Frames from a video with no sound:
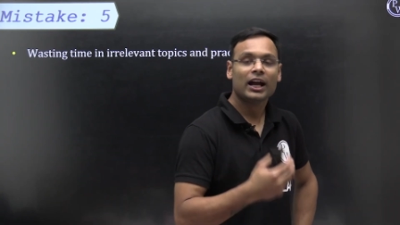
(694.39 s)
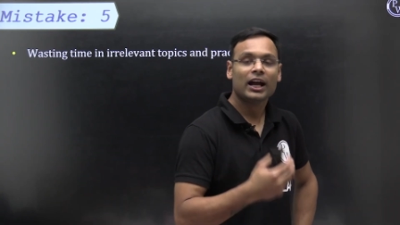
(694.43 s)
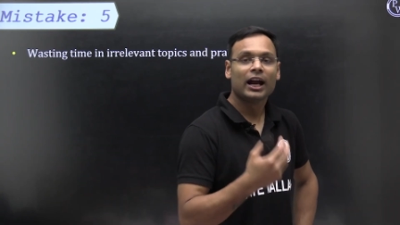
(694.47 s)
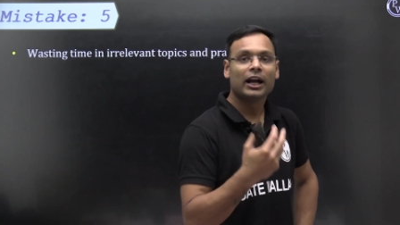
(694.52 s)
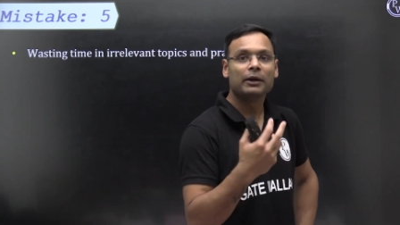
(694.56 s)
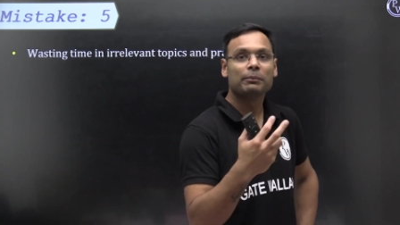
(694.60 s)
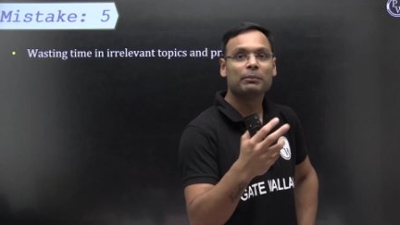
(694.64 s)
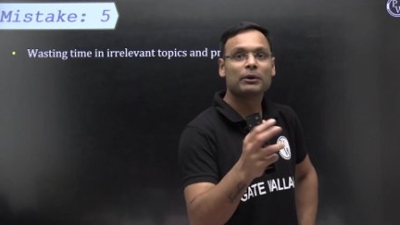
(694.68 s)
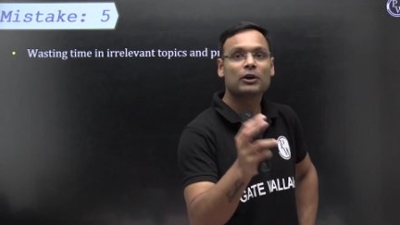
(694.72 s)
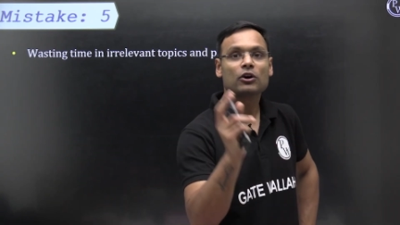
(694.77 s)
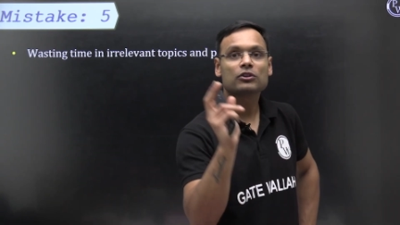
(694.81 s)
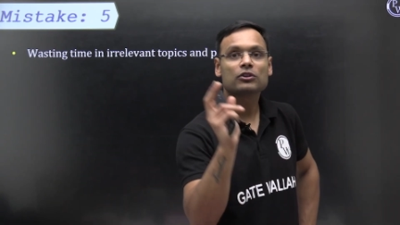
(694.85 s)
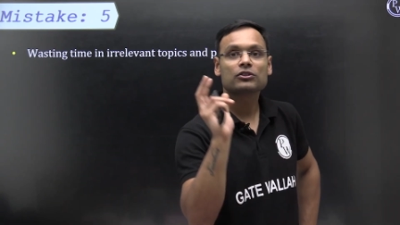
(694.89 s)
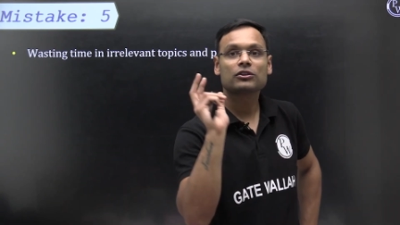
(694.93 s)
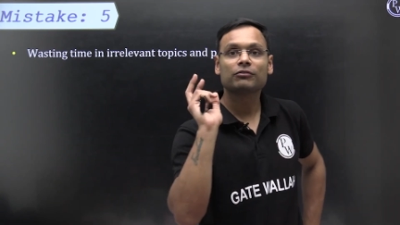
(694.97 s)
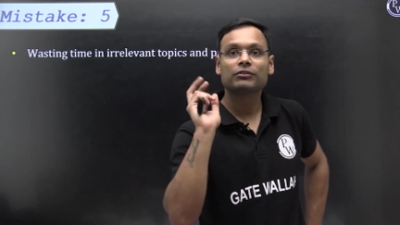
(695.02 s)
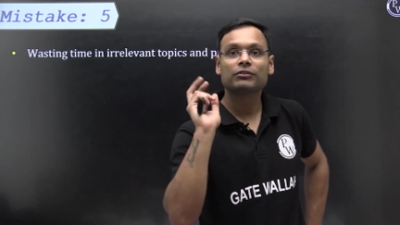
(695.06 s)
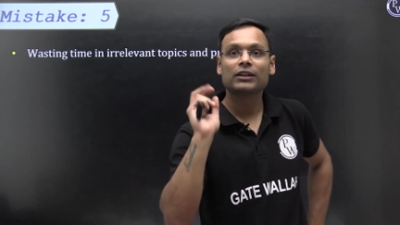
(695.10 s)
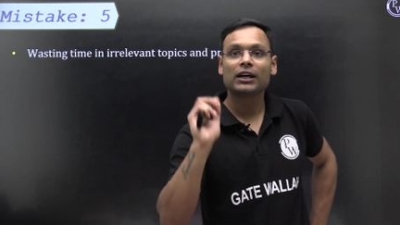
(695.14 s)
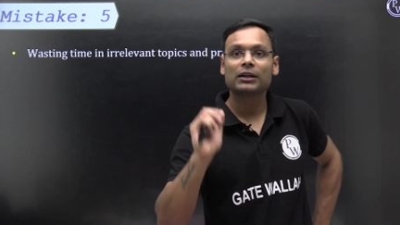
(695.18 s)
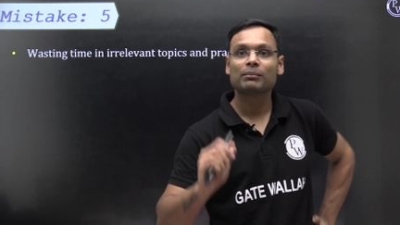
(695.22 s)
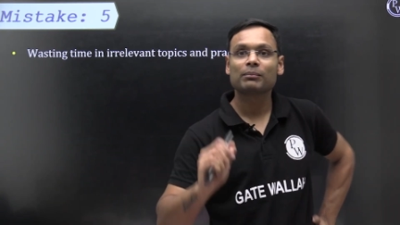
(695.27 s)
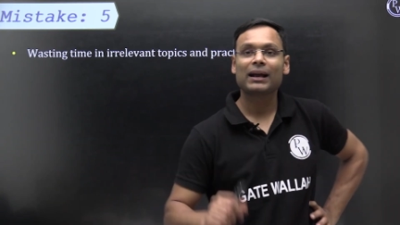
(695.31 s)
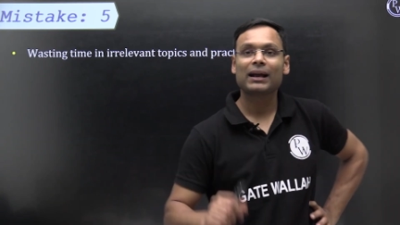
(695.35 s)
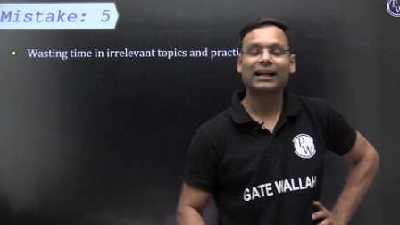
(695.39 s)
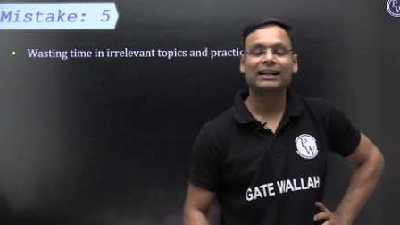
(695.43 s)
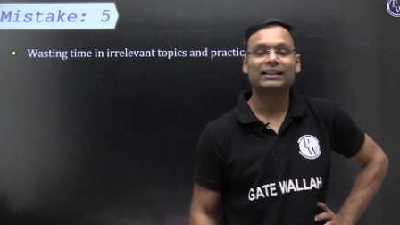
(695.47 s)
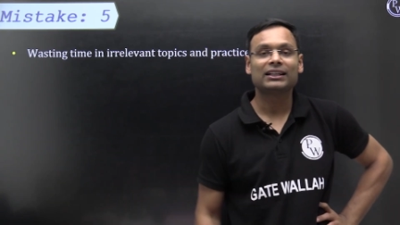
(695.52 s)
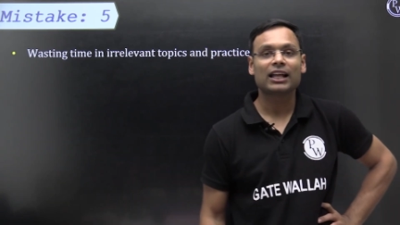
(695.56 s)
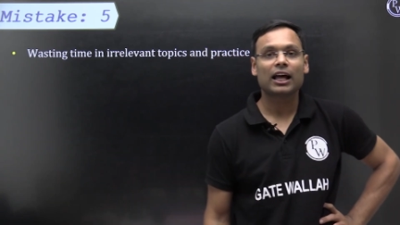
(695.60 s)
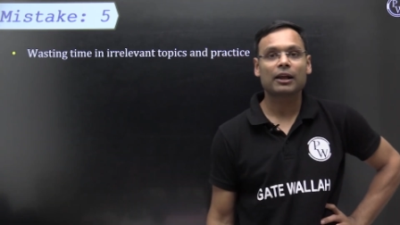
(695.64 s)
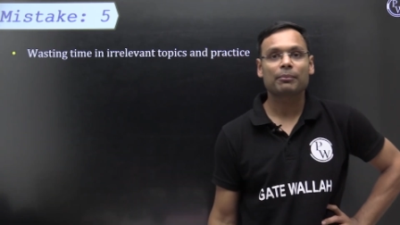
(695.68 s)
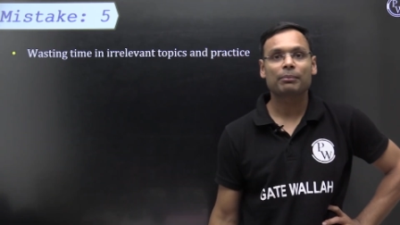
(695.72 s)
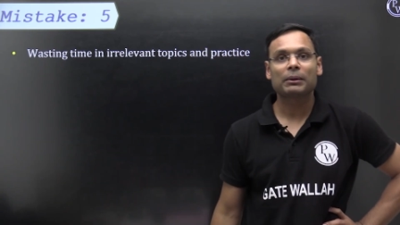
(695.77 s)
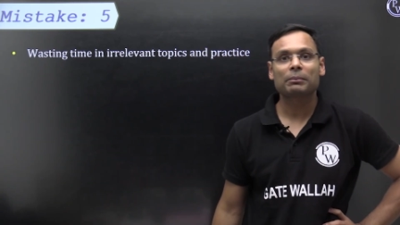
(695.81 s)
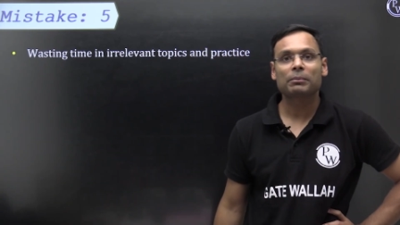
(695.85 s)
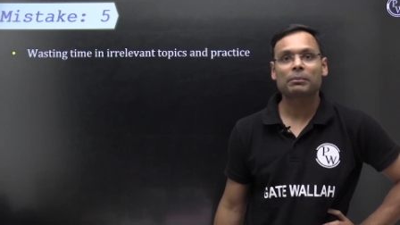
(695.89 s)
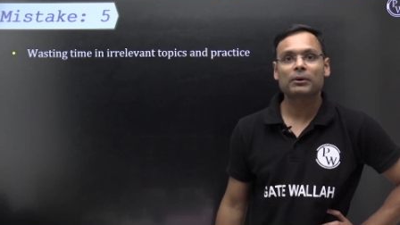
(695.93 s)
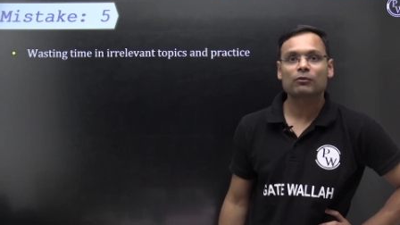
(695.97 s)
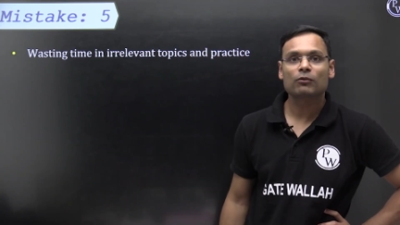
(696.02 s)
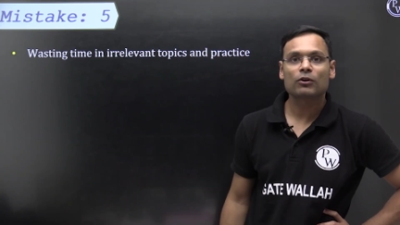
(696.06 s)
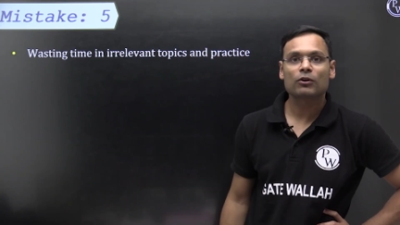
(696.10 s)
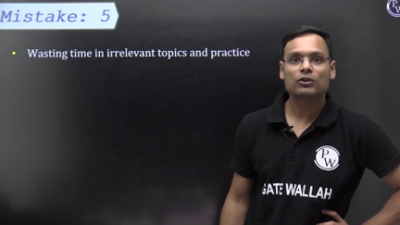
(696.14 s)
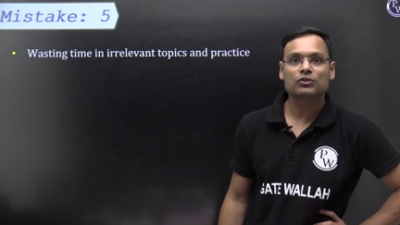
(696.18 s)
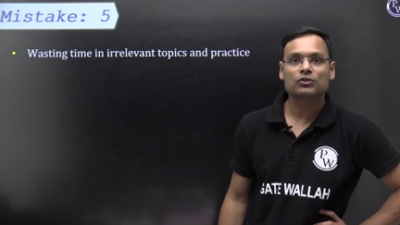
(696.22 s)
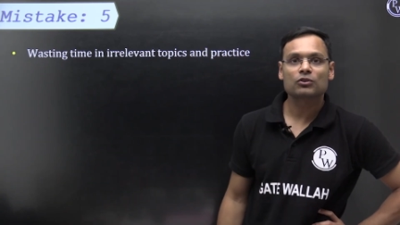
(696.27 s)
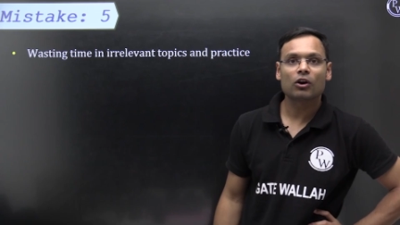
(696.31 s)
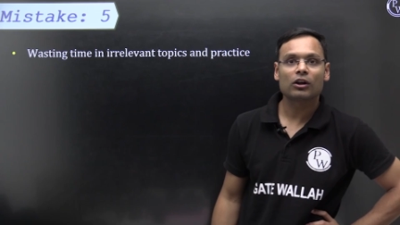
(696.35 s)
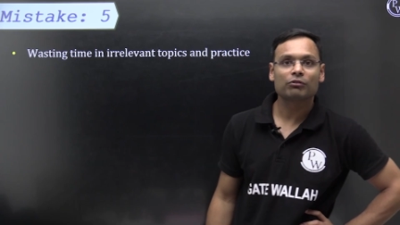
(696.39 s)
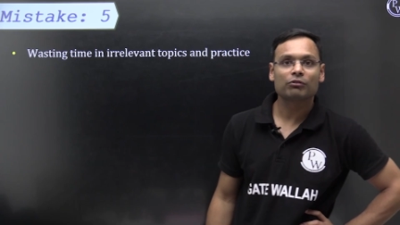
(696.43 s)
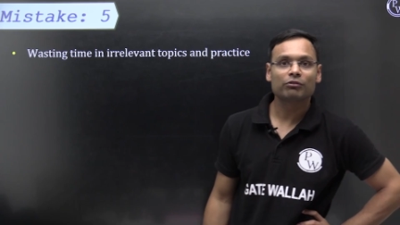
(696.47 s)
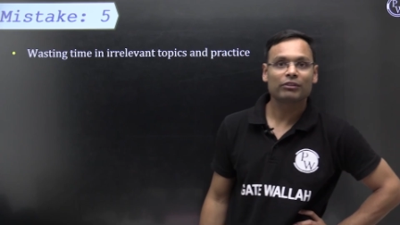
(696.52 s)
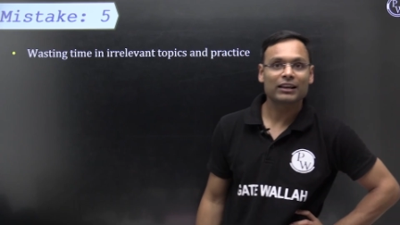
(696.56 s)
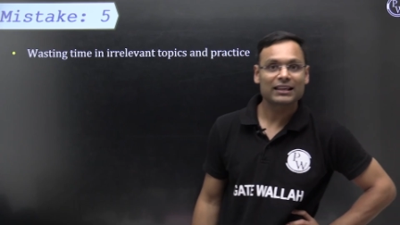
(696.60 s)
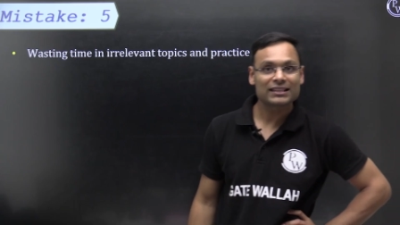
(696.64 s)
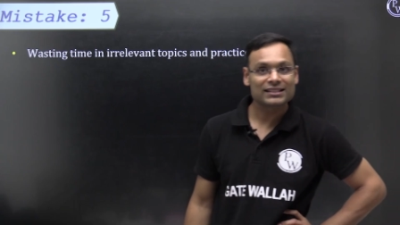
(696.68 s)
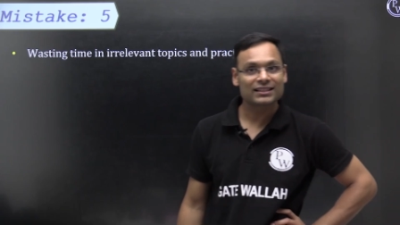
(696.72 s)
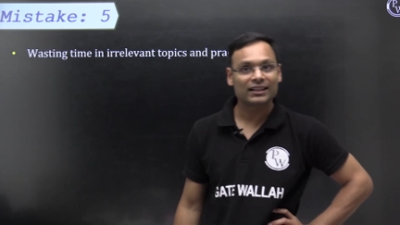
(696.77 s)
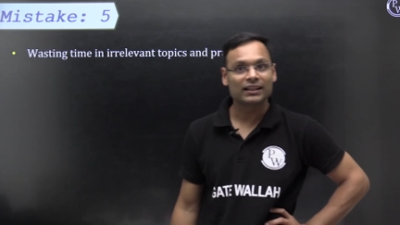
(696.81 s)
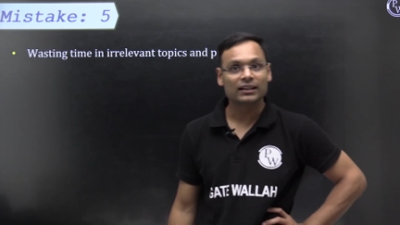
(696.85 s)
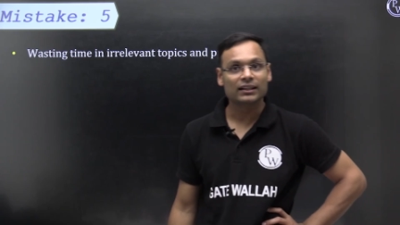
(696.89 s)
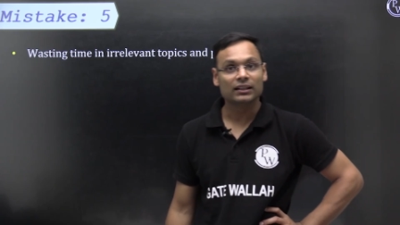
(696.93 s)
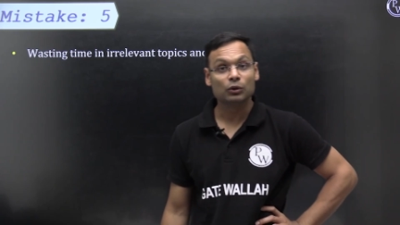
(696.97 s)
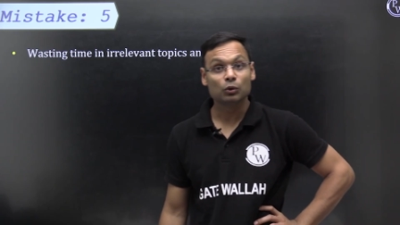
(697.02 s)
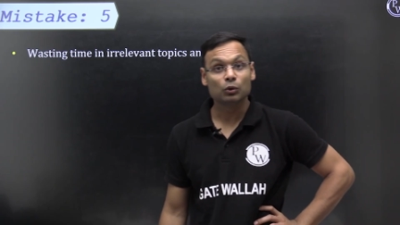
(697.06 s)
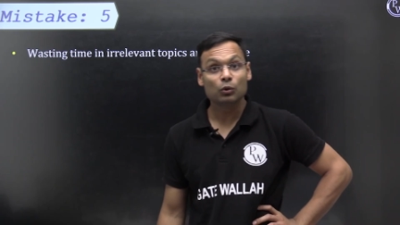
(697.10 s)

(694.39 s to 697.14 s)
And because of that, my entire paper was gone wasted.